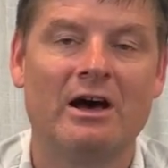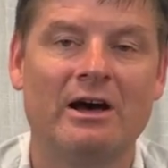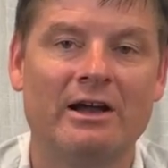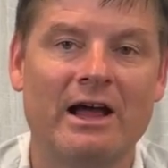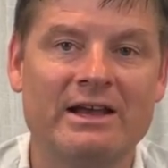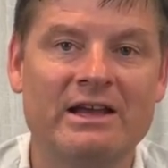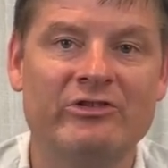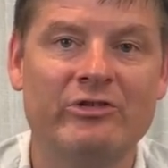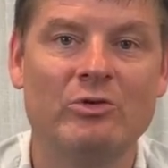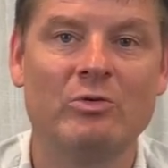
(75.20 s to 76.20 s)
uh, I
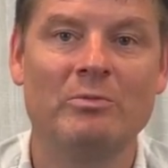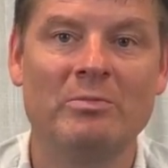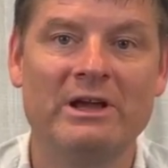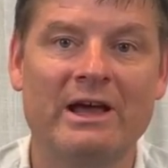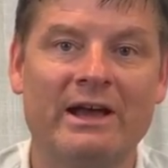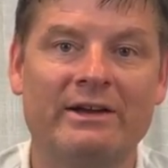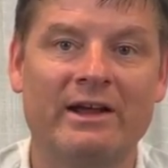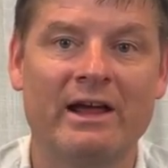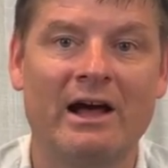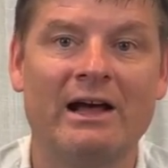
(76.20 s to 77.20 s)
need to be at
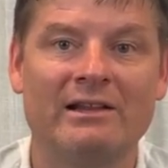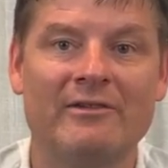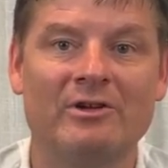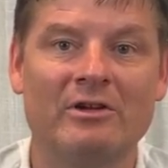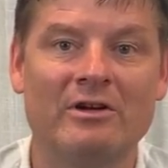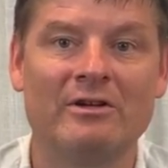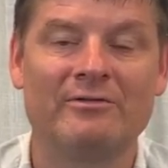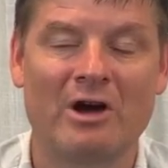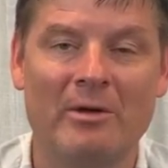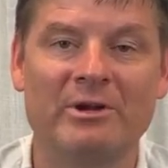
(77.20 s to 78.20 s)
a high level
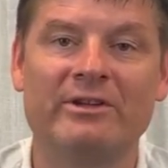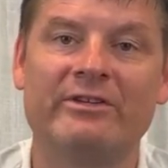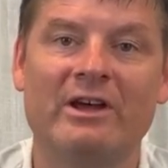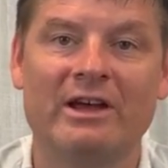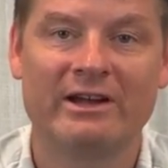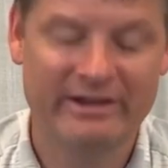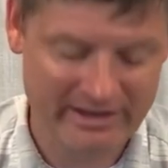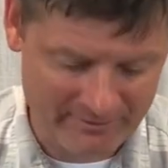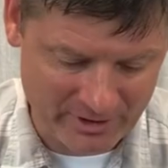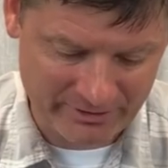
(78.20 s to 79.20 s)
of competence. And I take
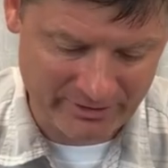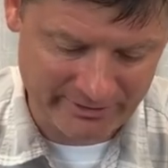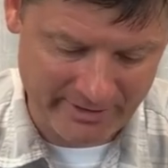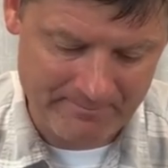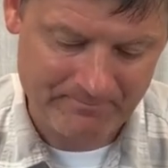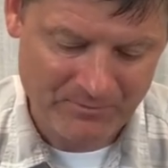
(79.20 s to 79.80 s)
that very seriously.